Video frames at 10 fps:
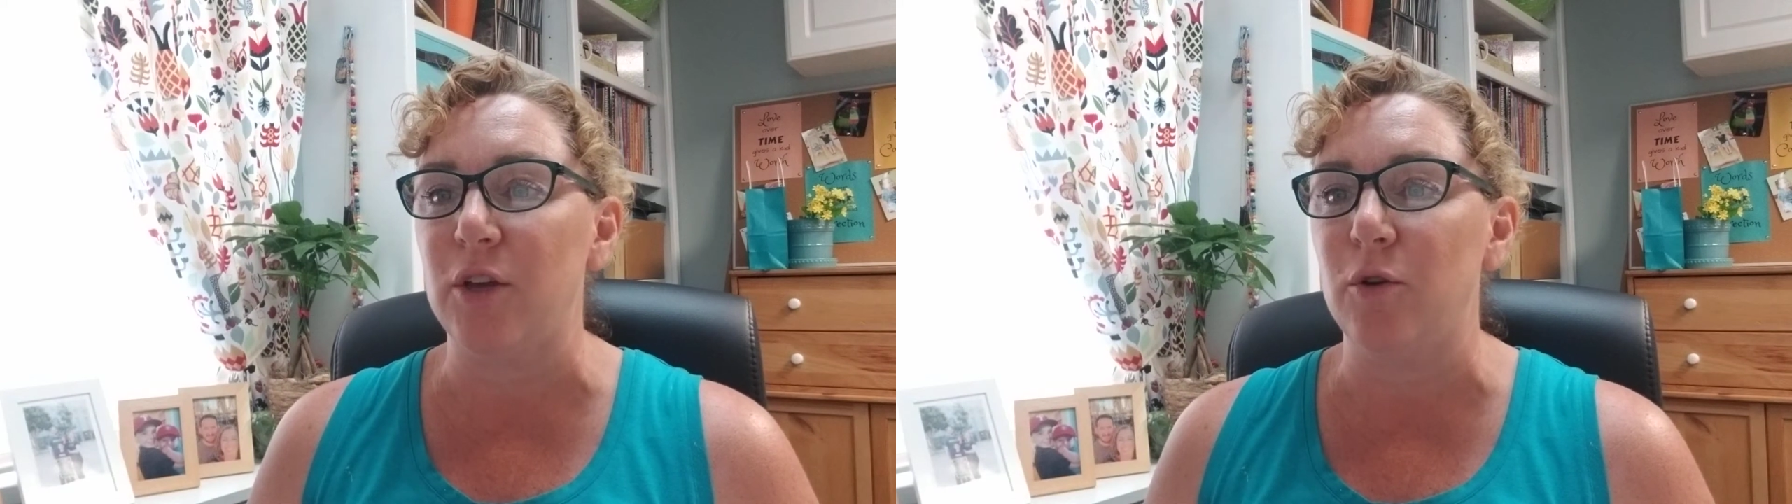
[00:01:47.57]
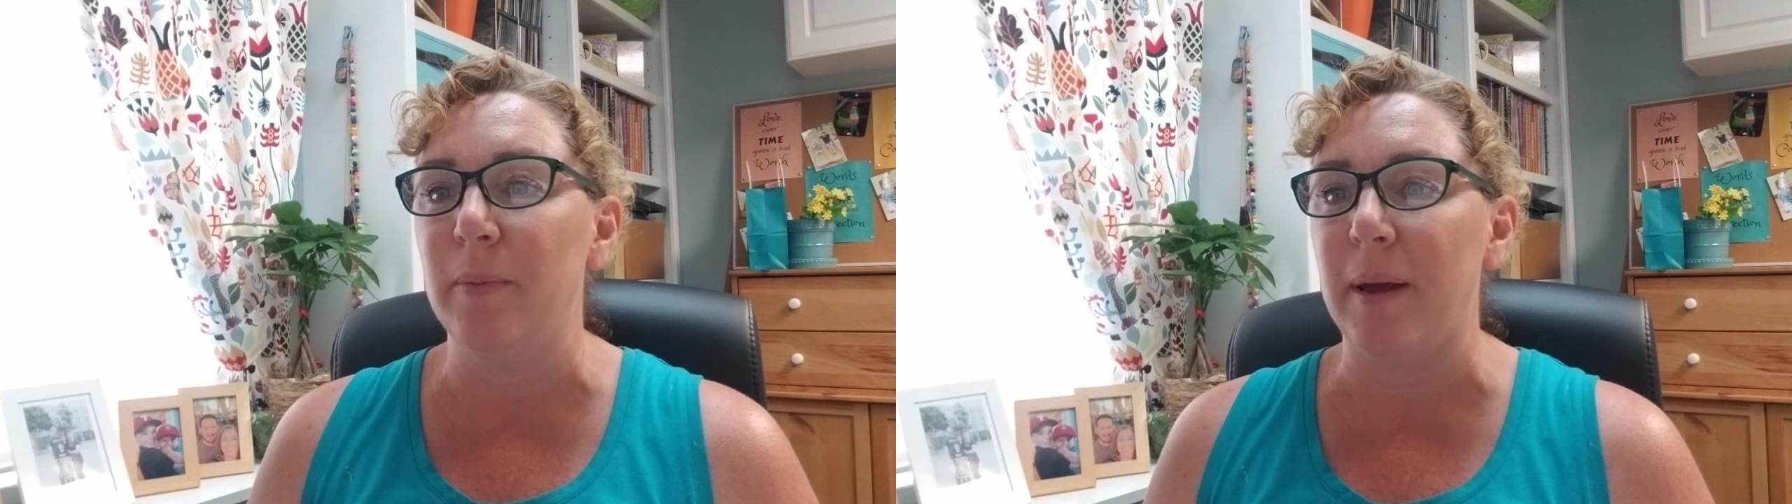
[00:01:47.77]

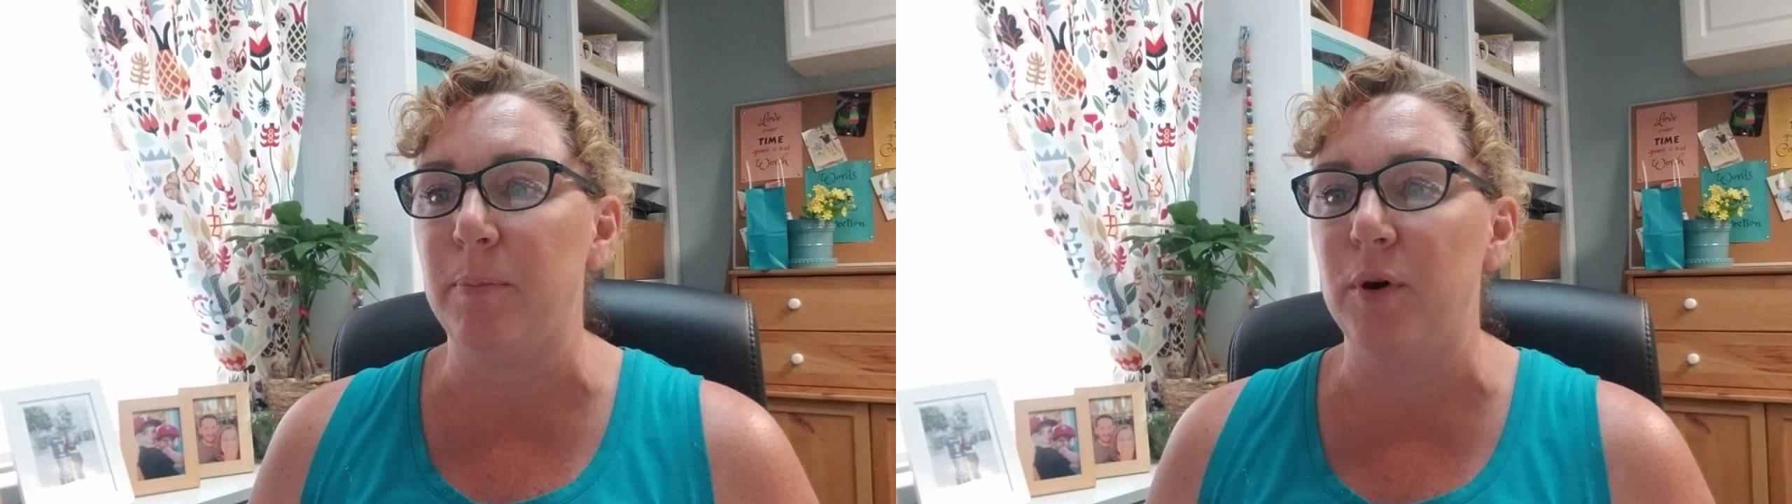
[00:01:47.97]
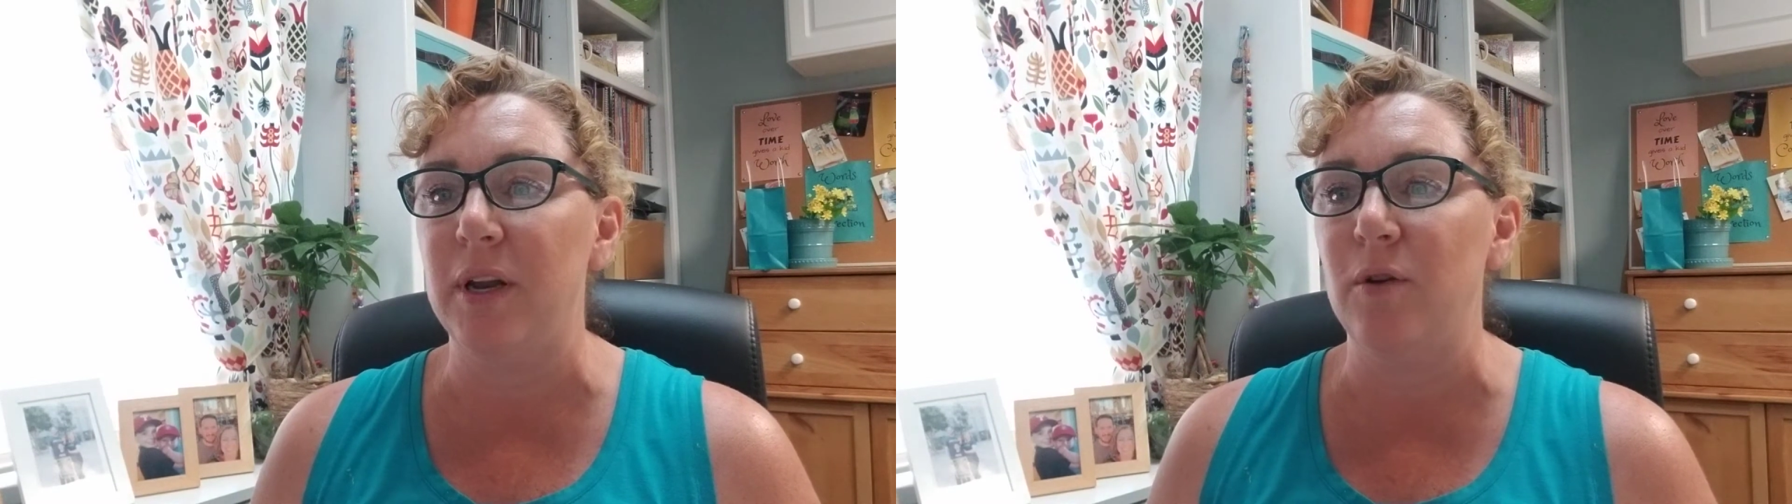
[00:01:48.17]
you might
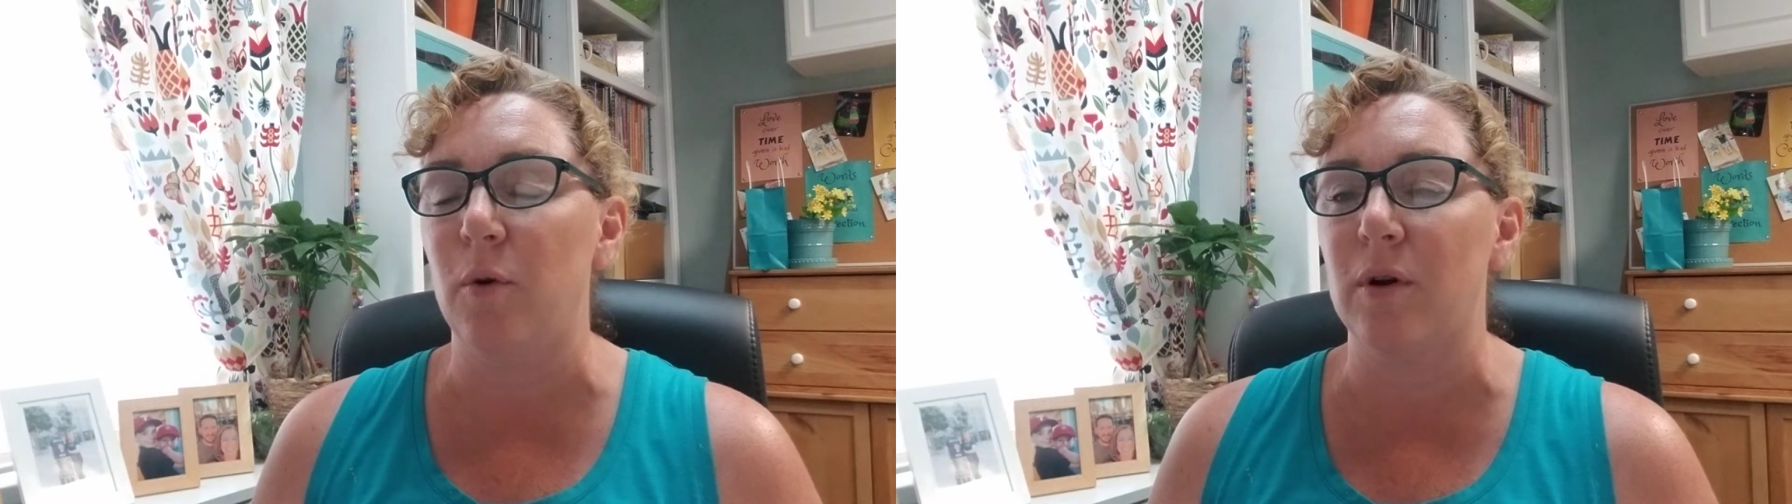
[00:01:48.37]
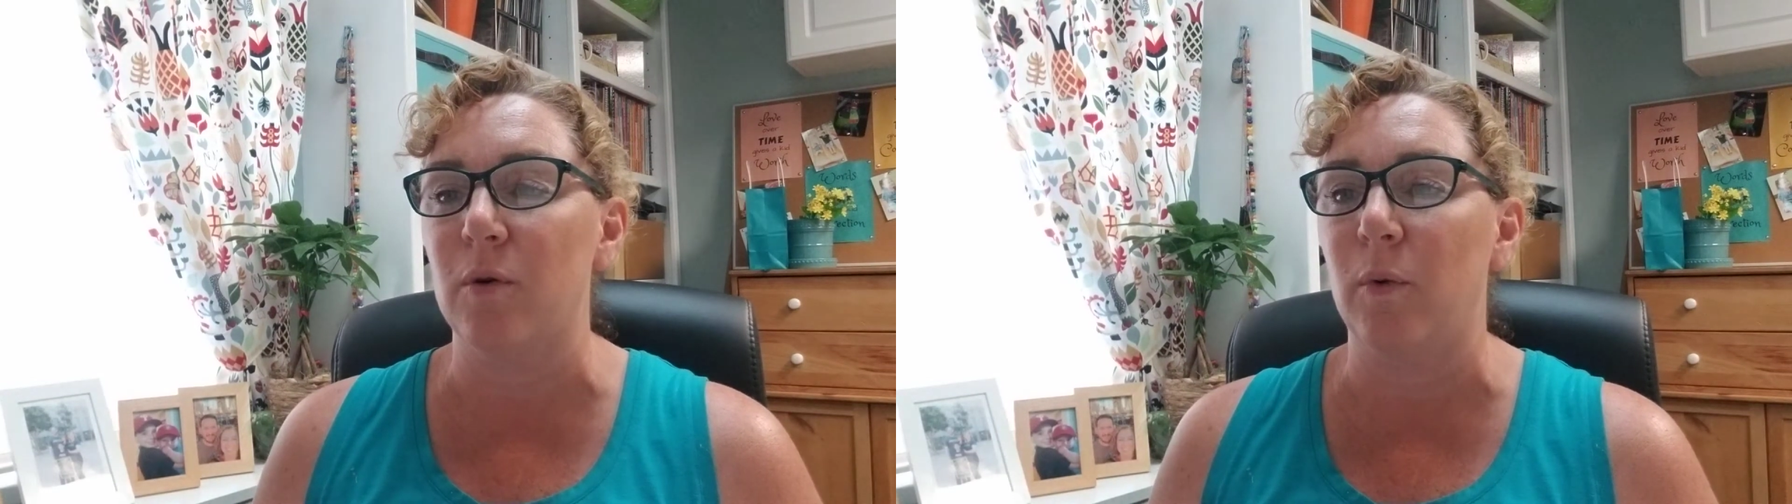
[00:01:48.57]
put in
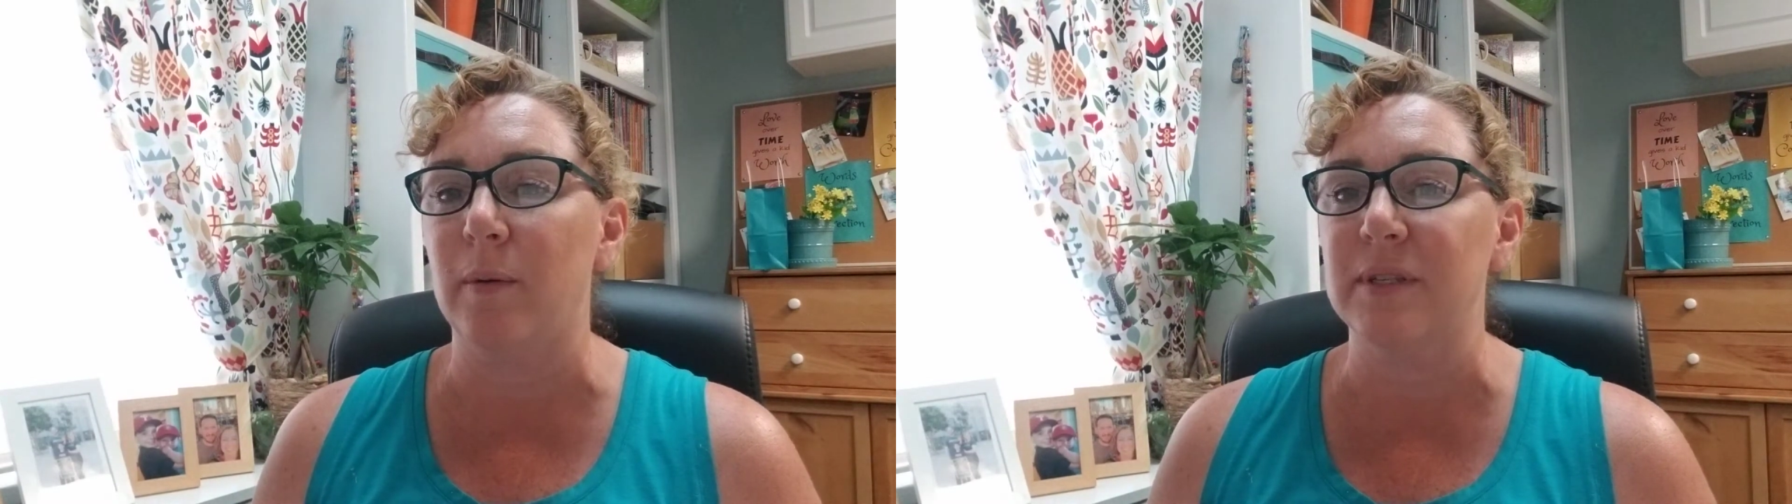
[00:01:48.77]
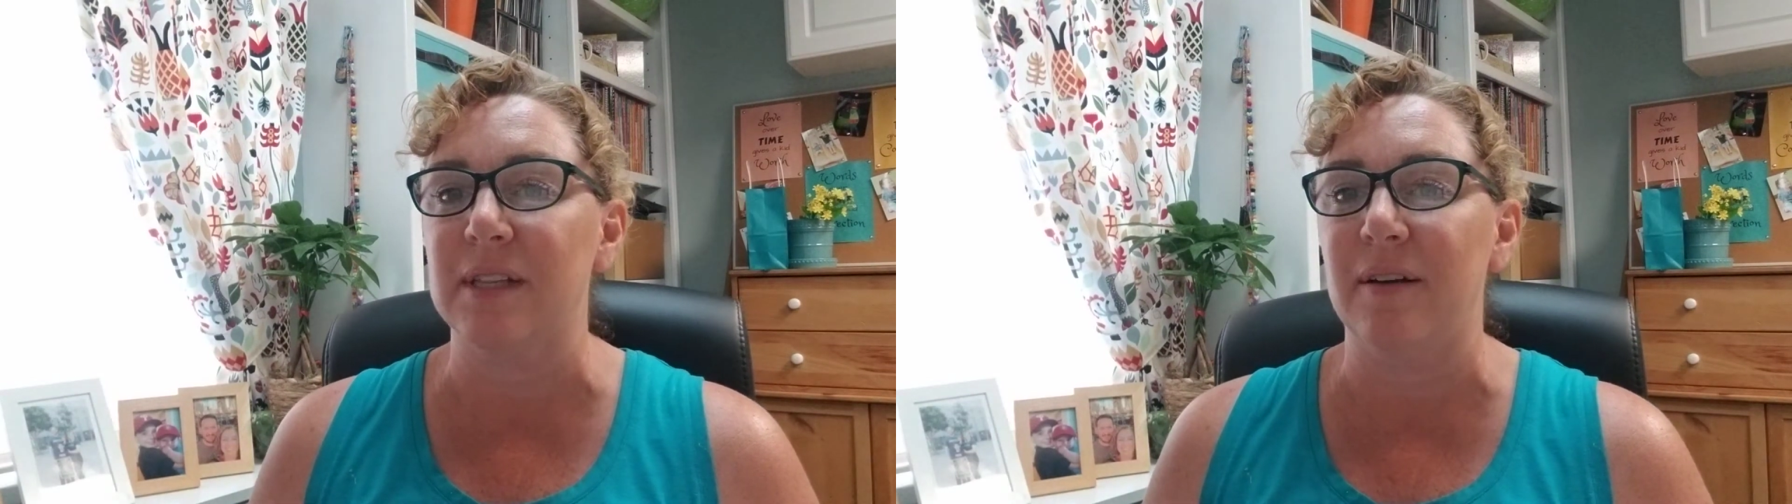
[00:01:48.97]
order what
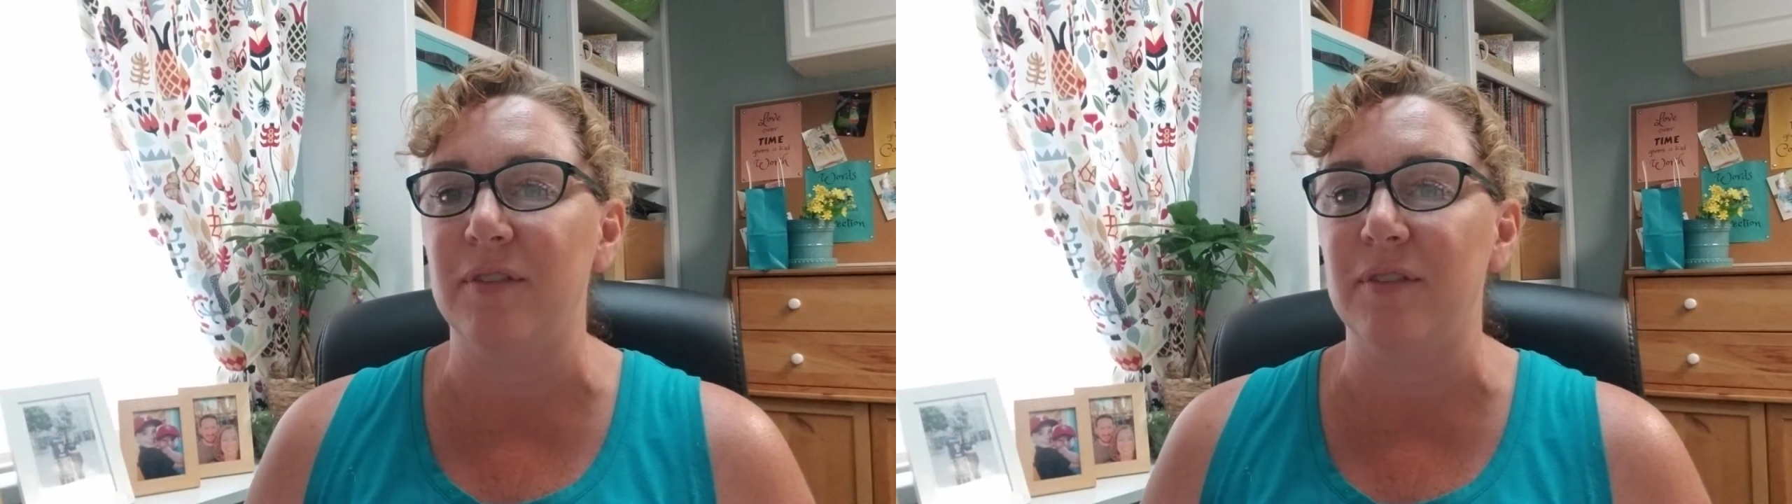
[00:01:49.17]
was left